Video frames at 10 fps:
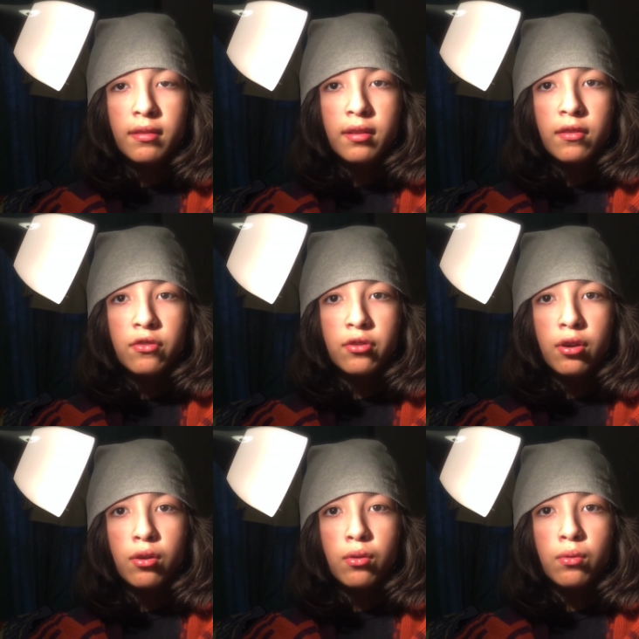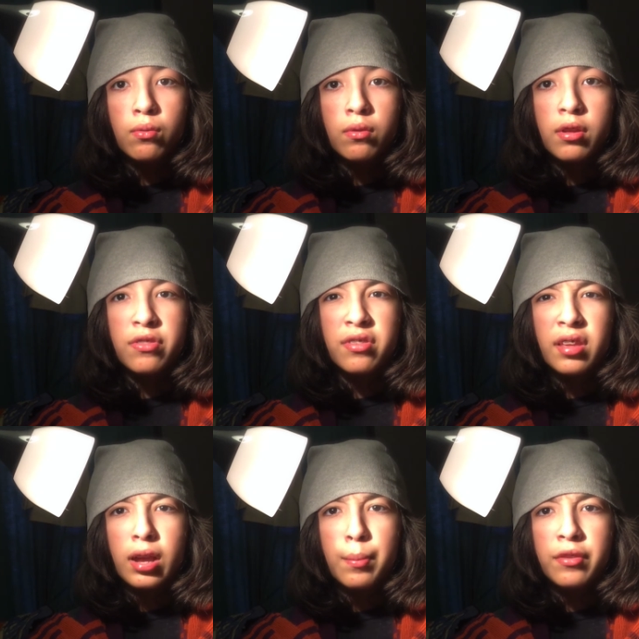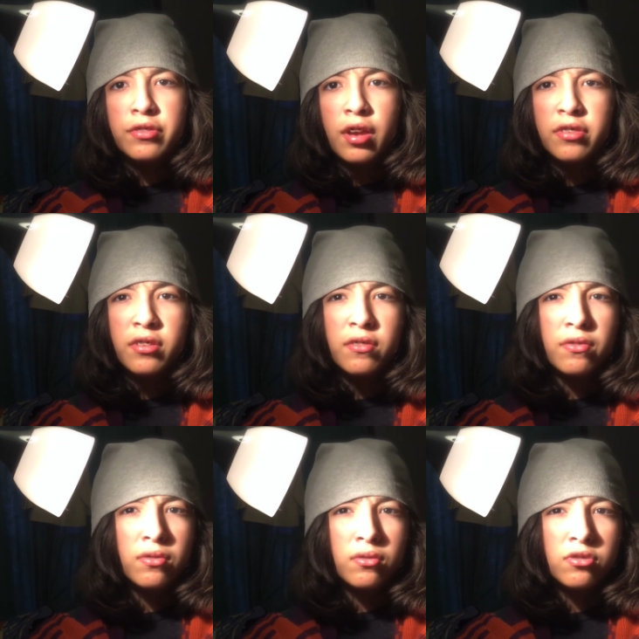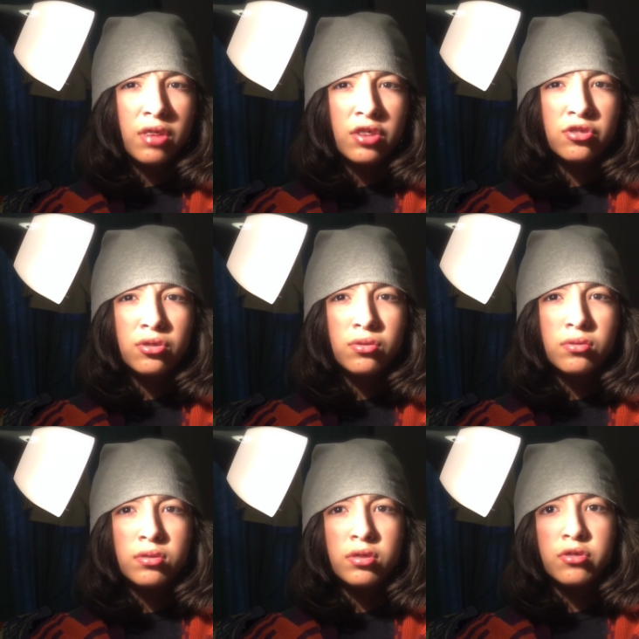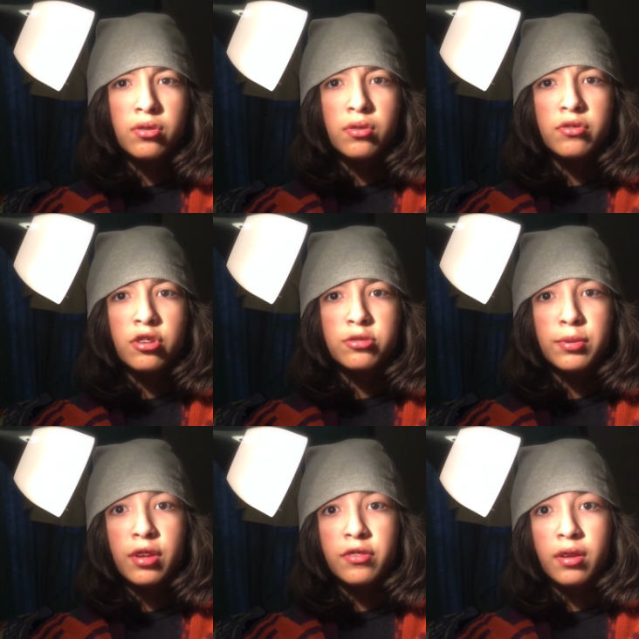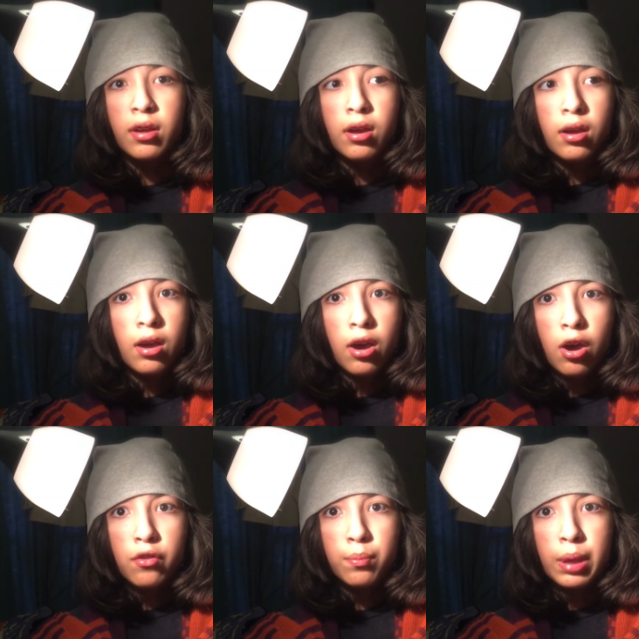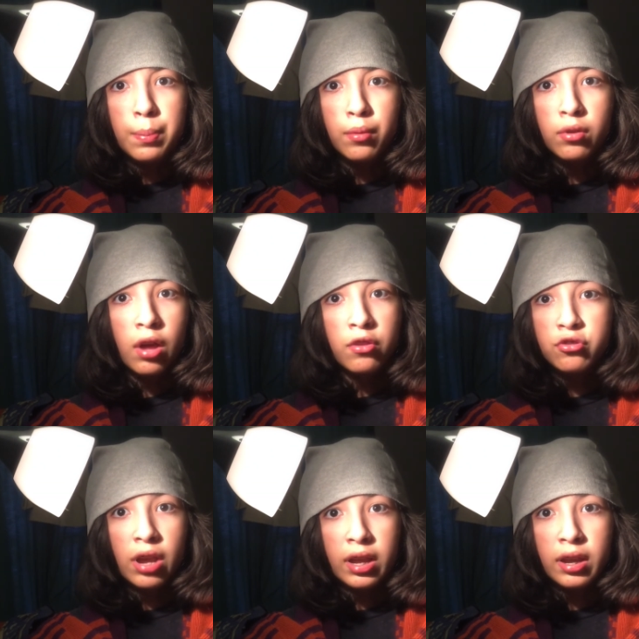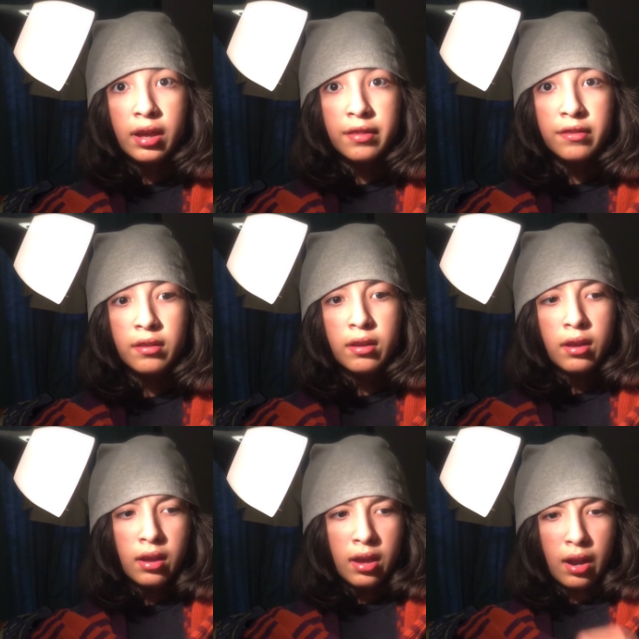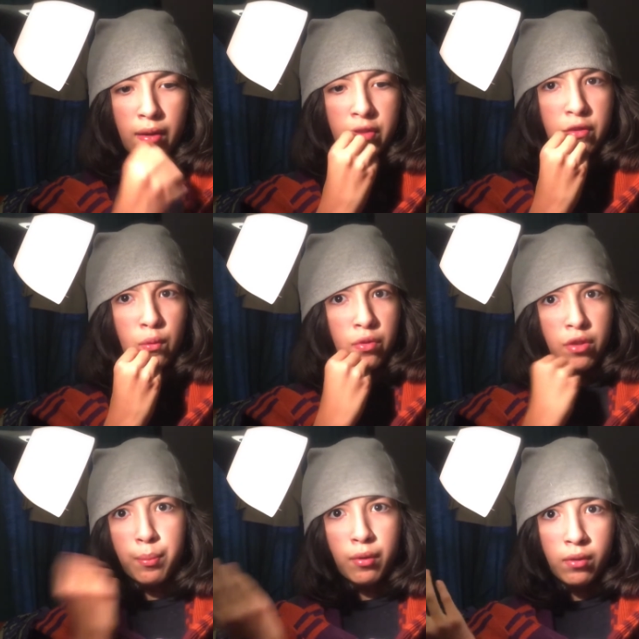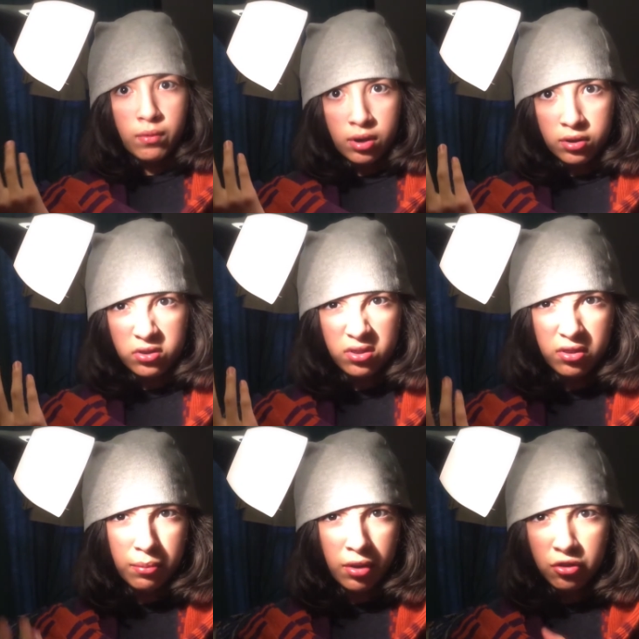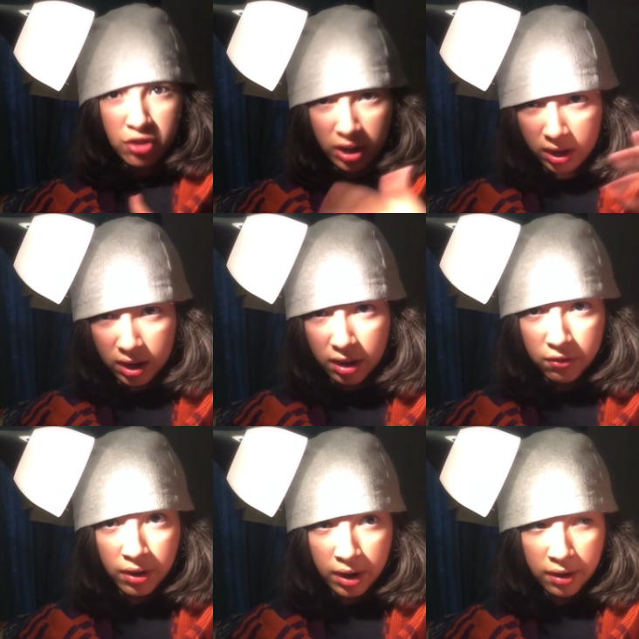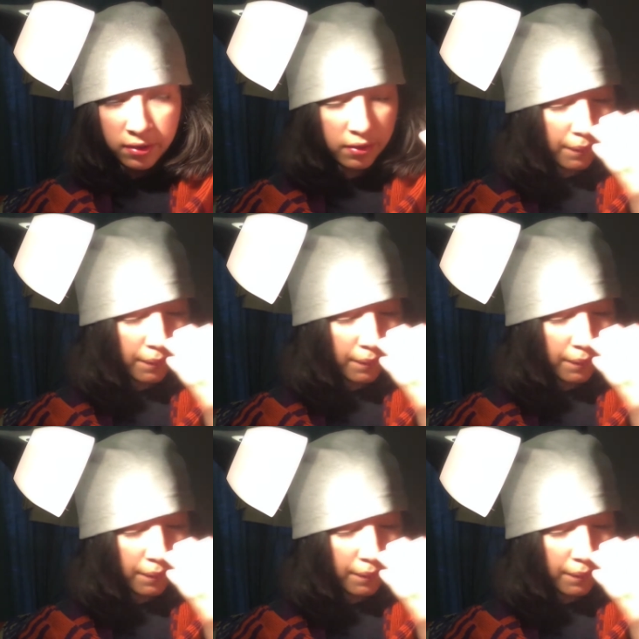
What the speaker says: So, it's like a possessive statue, and so it starts possessing other people, other Trekenites, to the point where some other Trekenite has red eyes.